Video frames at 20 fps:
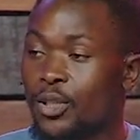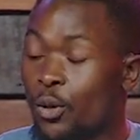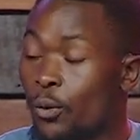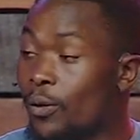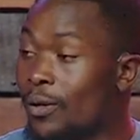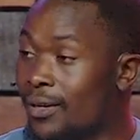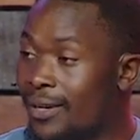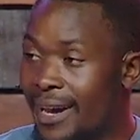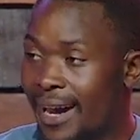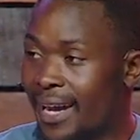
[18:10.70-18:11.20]

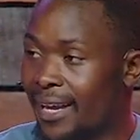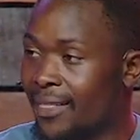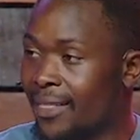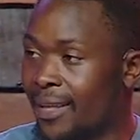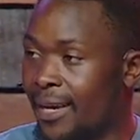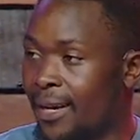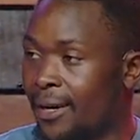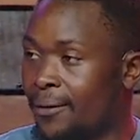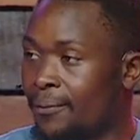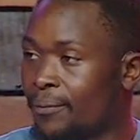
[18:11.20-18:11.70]
will die
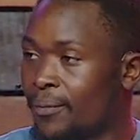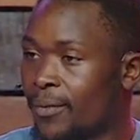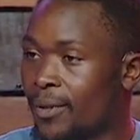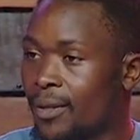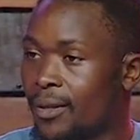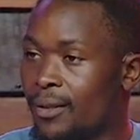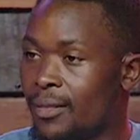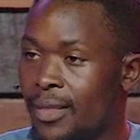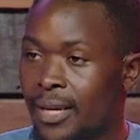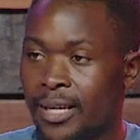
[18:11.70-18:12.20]
there.
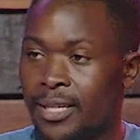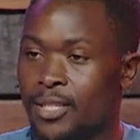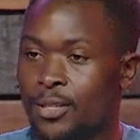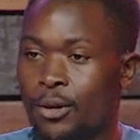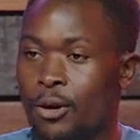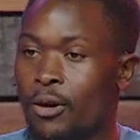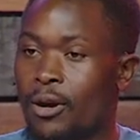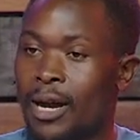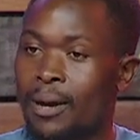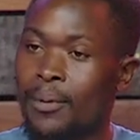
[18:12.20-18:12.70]
There is
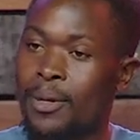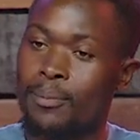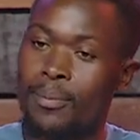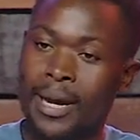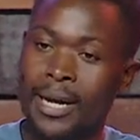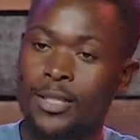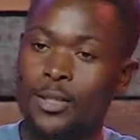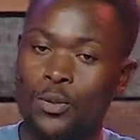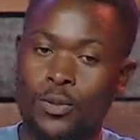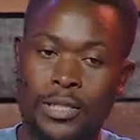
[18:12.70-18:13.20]
no coming
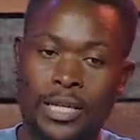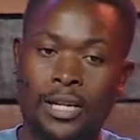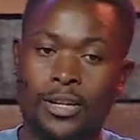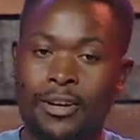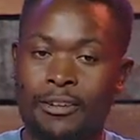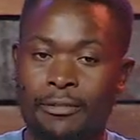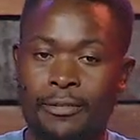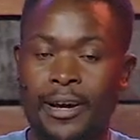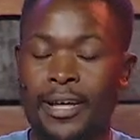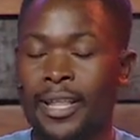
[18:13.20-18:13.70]
back to tell
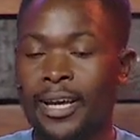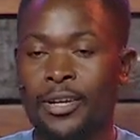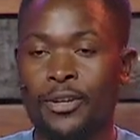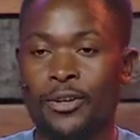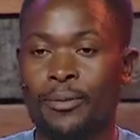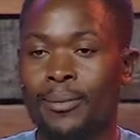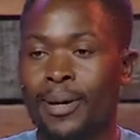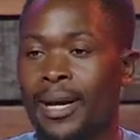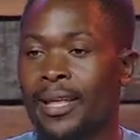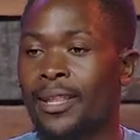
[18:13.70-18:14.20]
your father
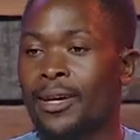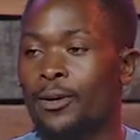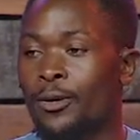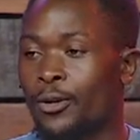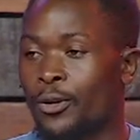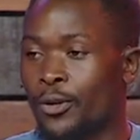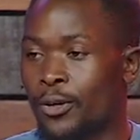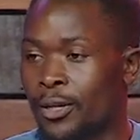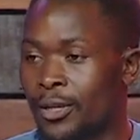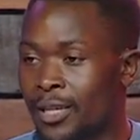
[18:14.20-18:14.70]
and your mother
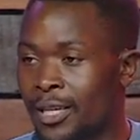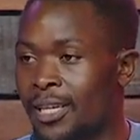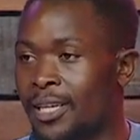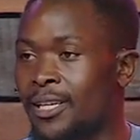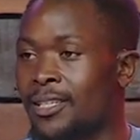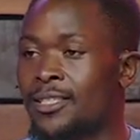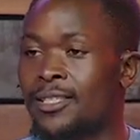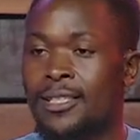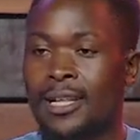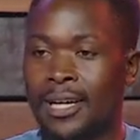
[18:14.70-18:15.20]
or your
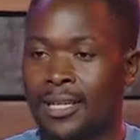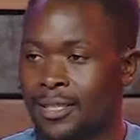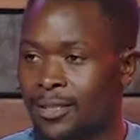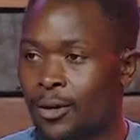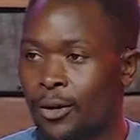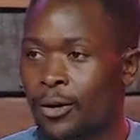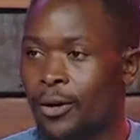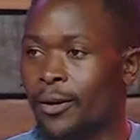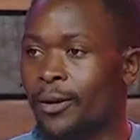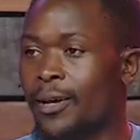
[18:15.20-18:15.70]
kids
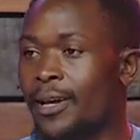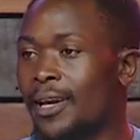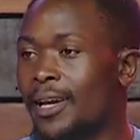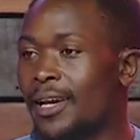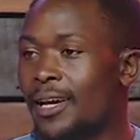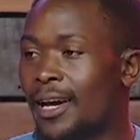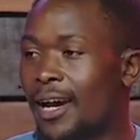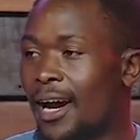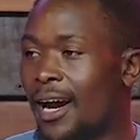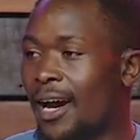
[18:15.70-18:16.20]
that, oh,
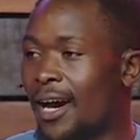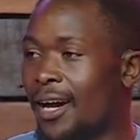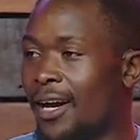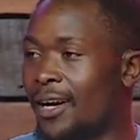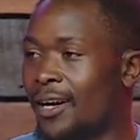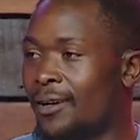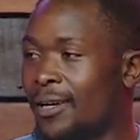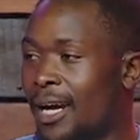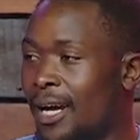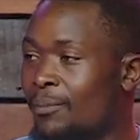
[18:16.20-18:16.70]

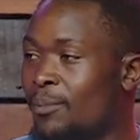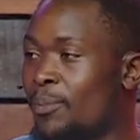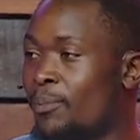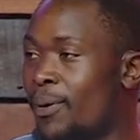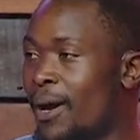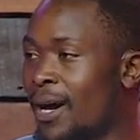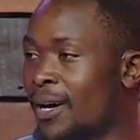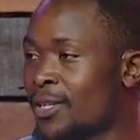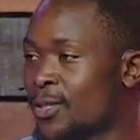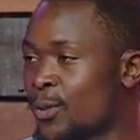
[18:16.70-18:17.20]
I'll be
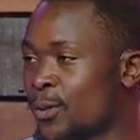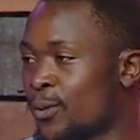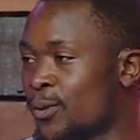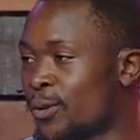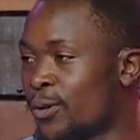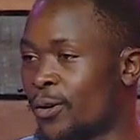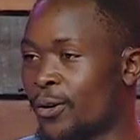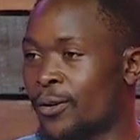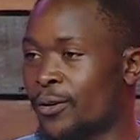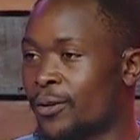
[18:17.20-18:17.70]
back
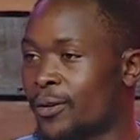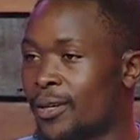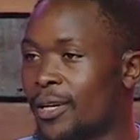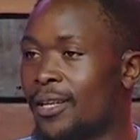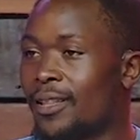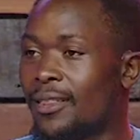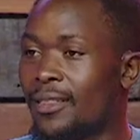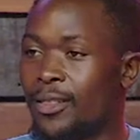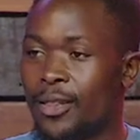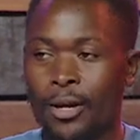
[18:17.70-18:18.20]
soon. Or
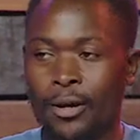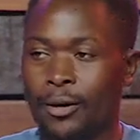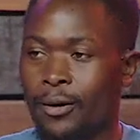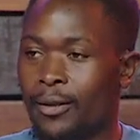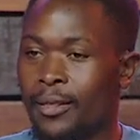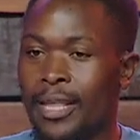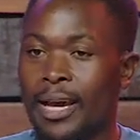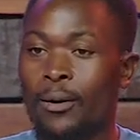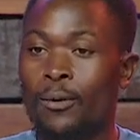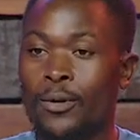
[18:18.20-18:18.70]

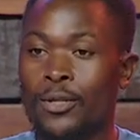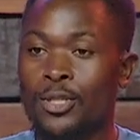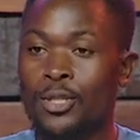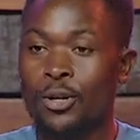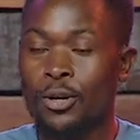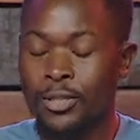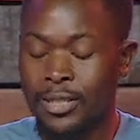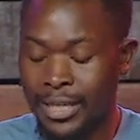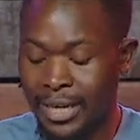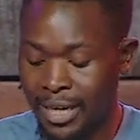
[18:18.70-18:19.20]
no, there was
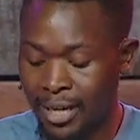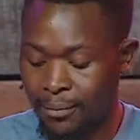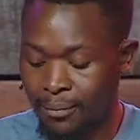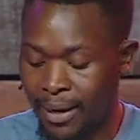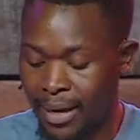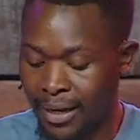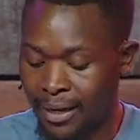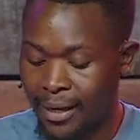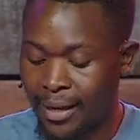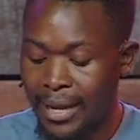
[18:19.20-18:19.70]
no turning
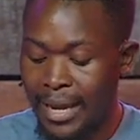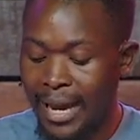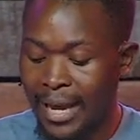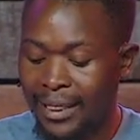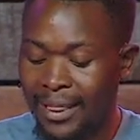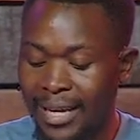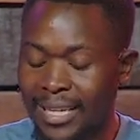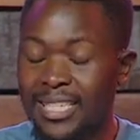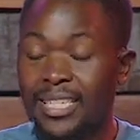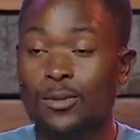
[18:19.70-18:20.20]
back.
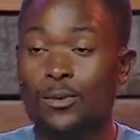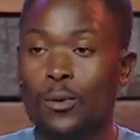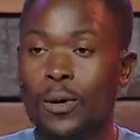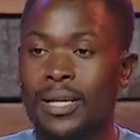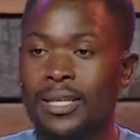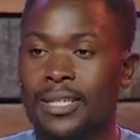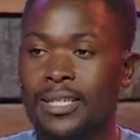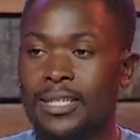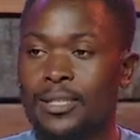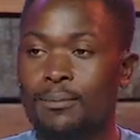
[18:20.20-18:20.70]
And that is
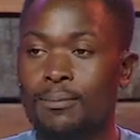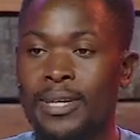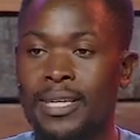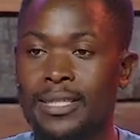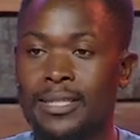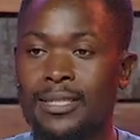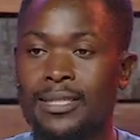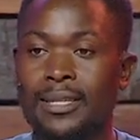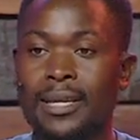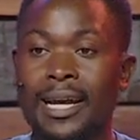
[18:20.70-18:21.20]
what it
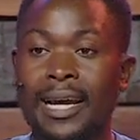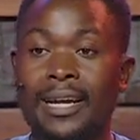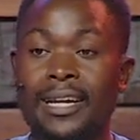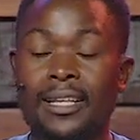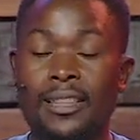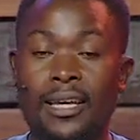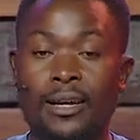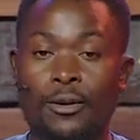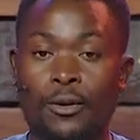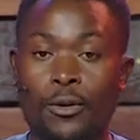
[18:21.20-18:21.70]
means.
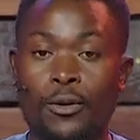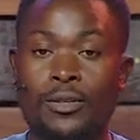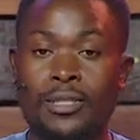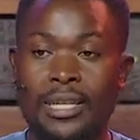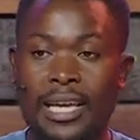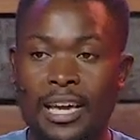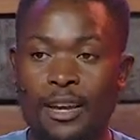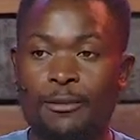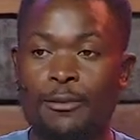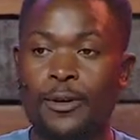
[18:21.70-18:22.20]
Carrying the
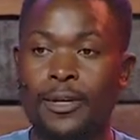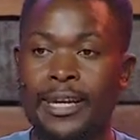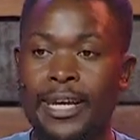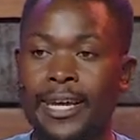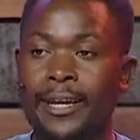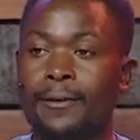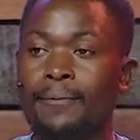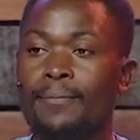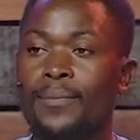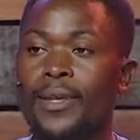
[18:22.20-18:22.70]
cross every
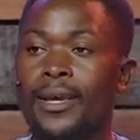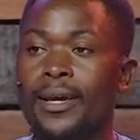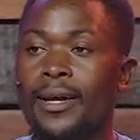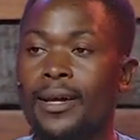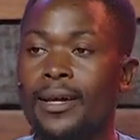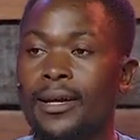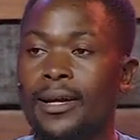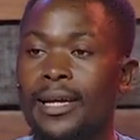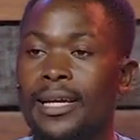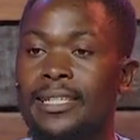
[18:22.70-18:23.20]
day,
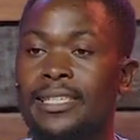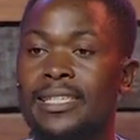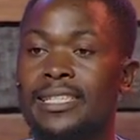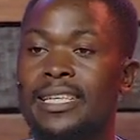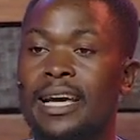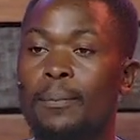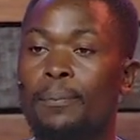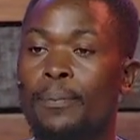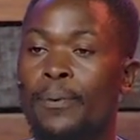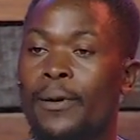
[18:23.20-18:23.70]
it
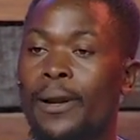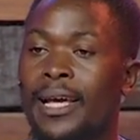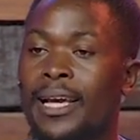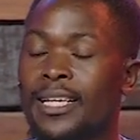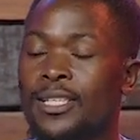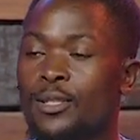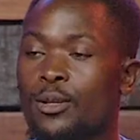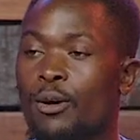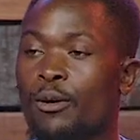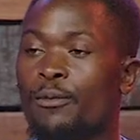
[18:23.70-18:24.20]
is a
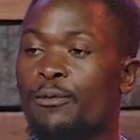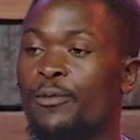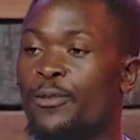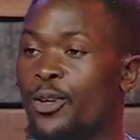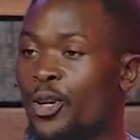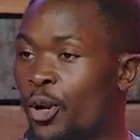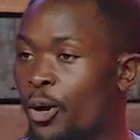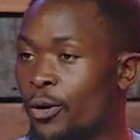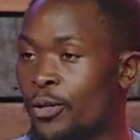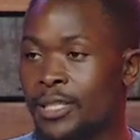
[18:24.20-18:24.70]
place of
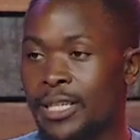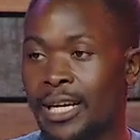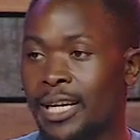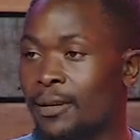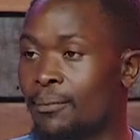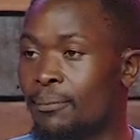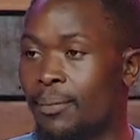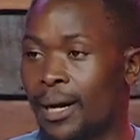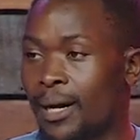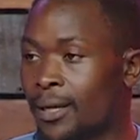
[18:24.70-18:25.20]
no
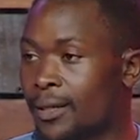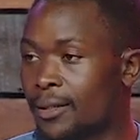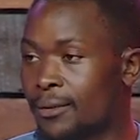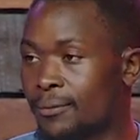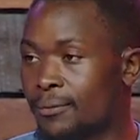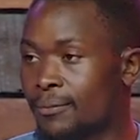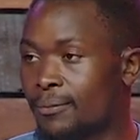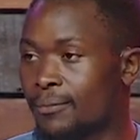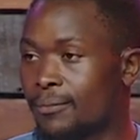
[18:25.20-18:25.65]
turning back.